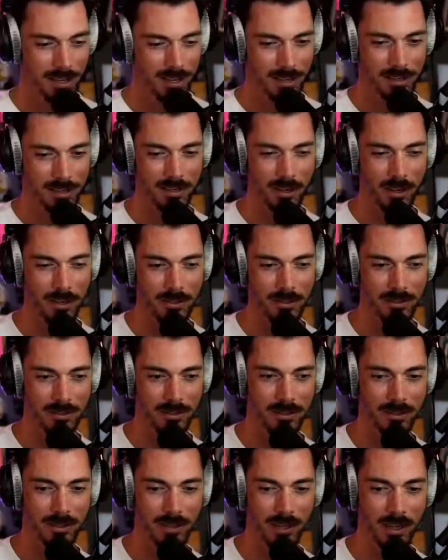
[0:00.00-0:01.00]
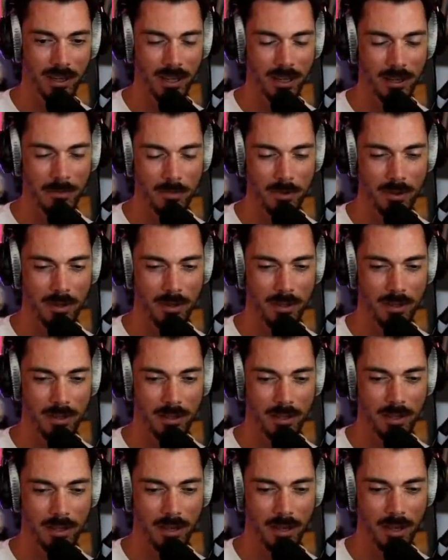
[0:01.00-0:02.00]
So
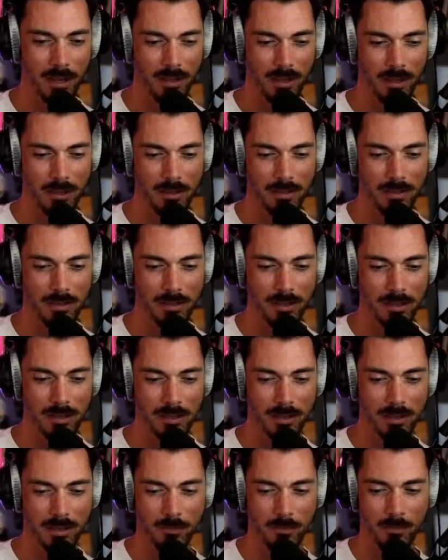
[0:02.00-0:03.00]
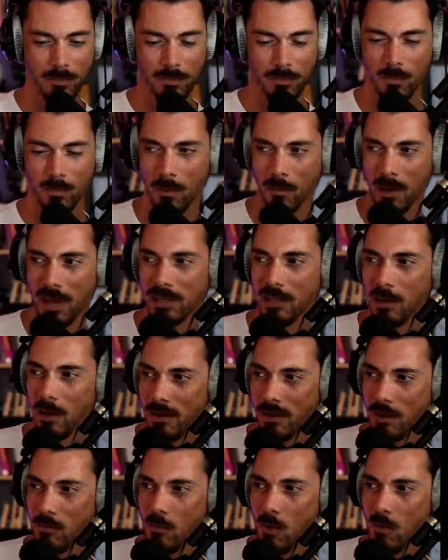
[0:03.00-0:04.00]
I think that
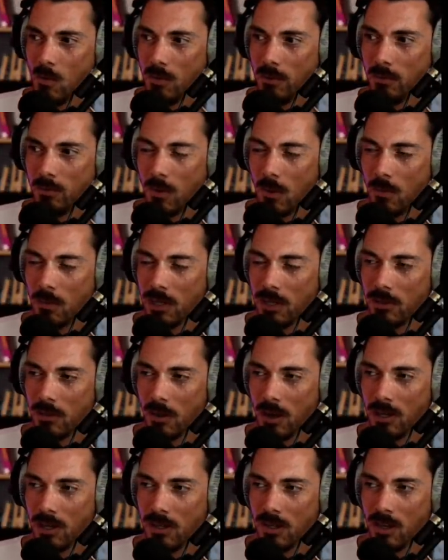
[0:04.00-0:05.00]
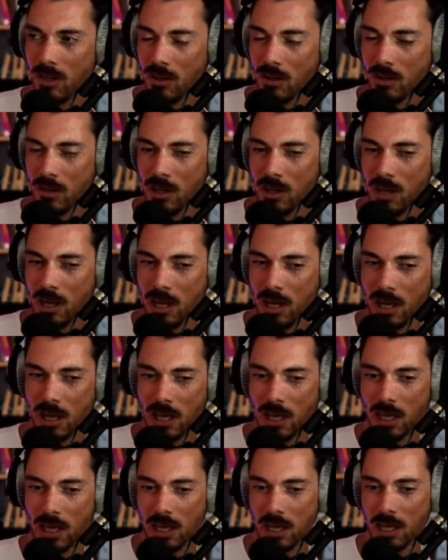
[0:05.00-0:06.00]
I think what we'll probably try and do
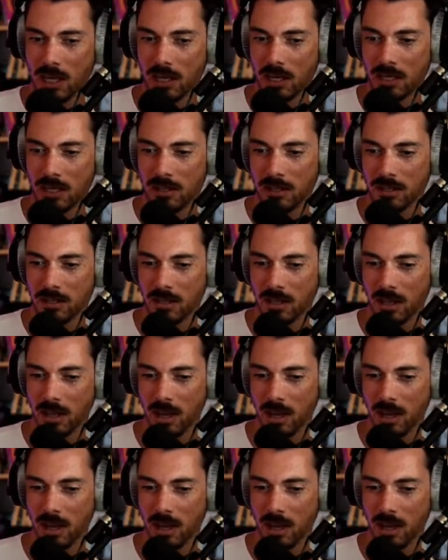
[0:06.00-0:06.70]
is...